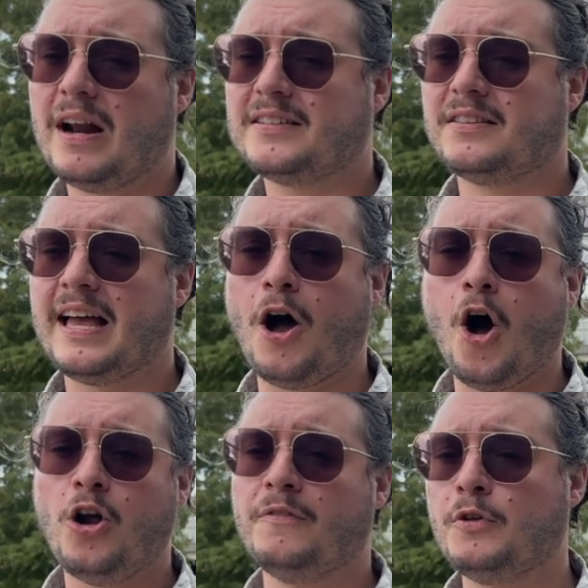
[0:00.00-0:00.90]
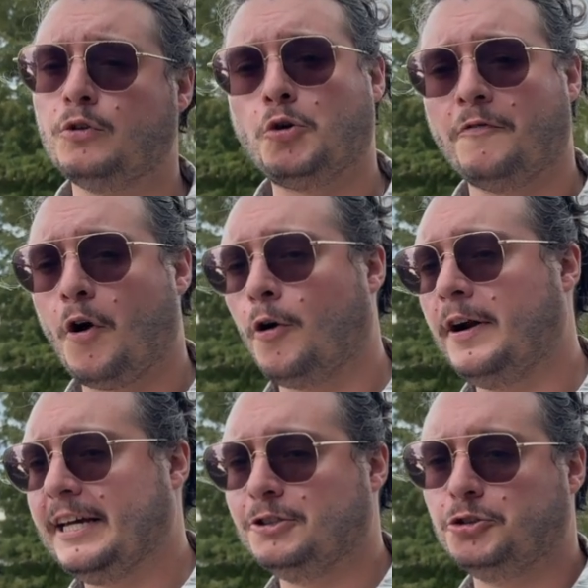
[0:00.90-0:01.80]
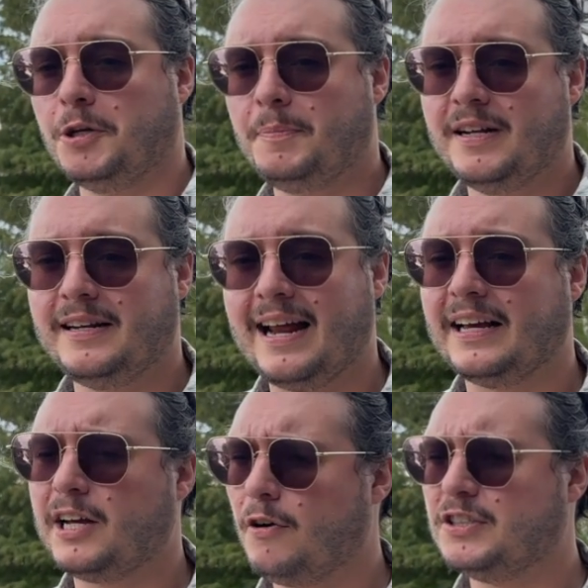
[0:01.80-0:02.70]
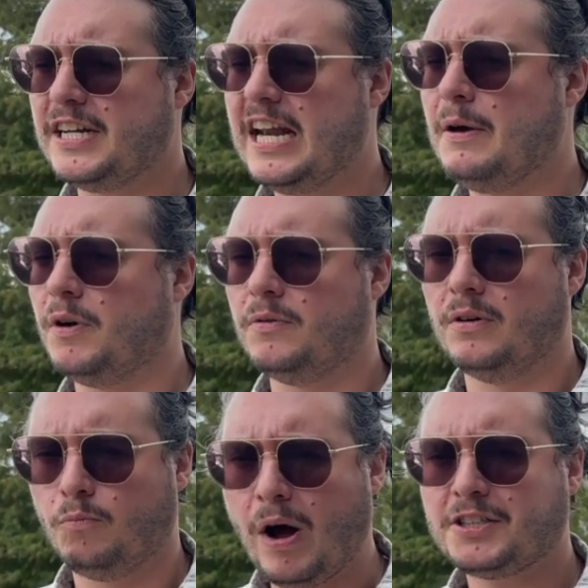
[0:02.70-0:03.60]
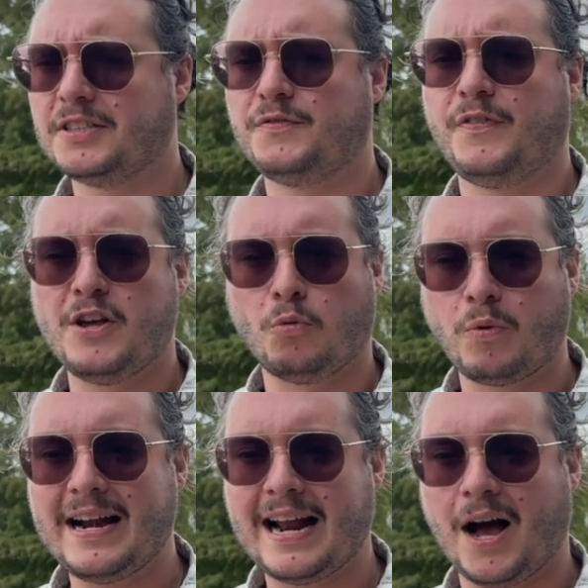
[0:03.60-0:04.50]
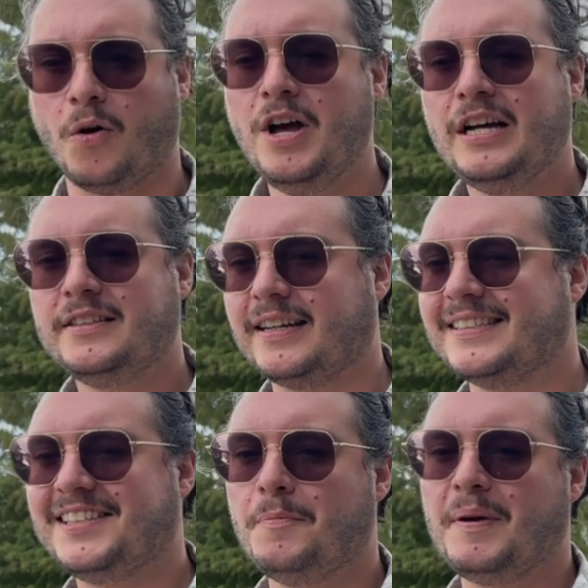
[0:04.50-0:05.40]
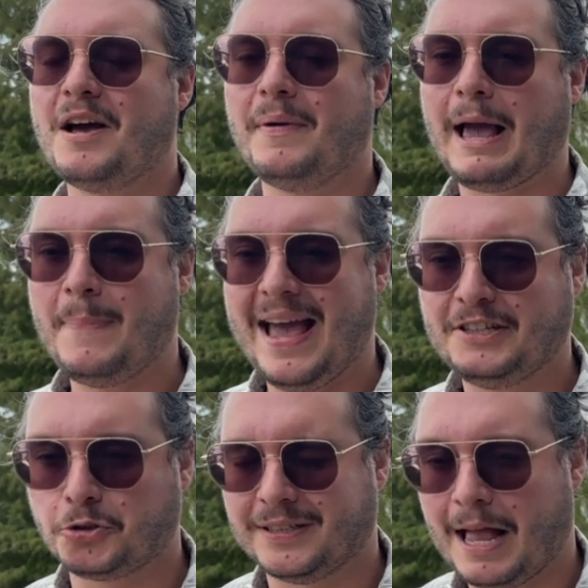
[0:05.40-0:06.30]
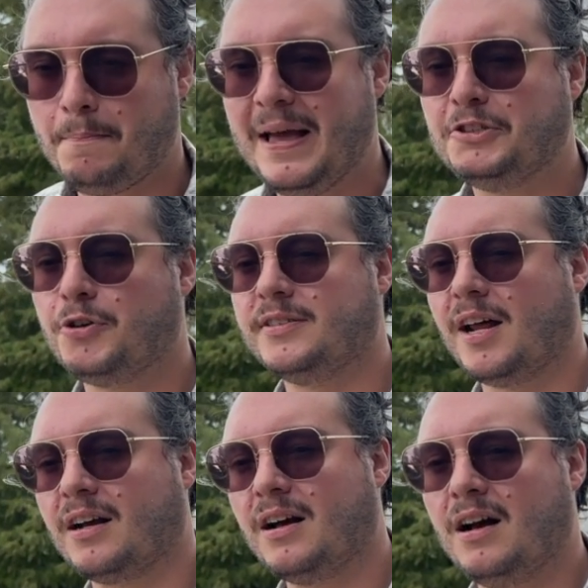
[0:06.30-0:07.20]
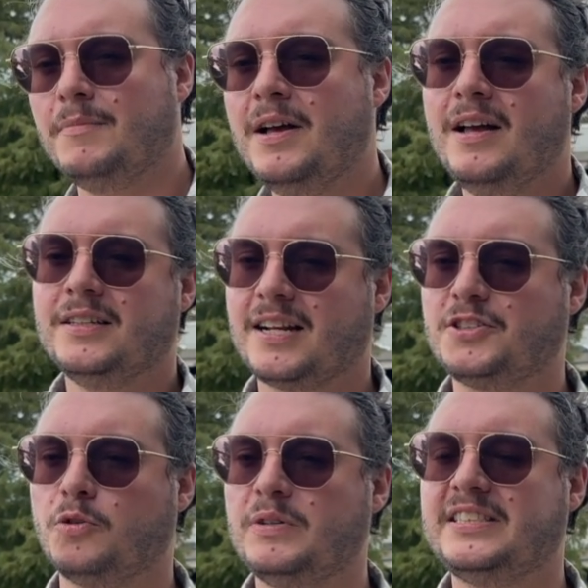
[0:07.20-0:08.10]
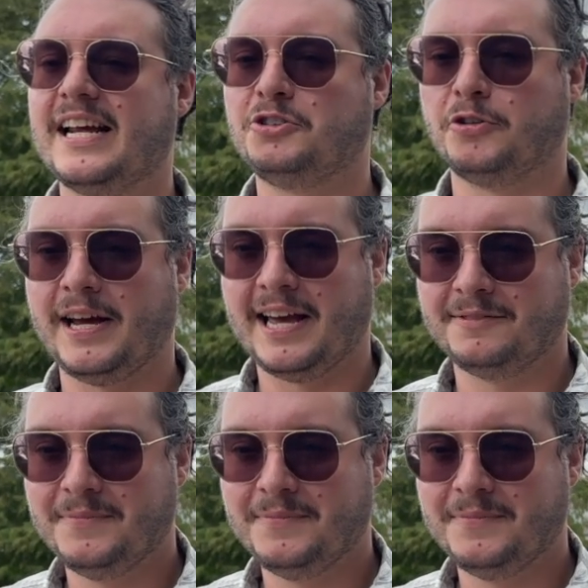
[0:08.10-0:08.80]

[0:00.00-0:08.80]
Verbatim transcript: like to thank all of those who have already contributed and encourage anyone watching this video right now to consider becoming a patron at patreon.com/LouisianaDread.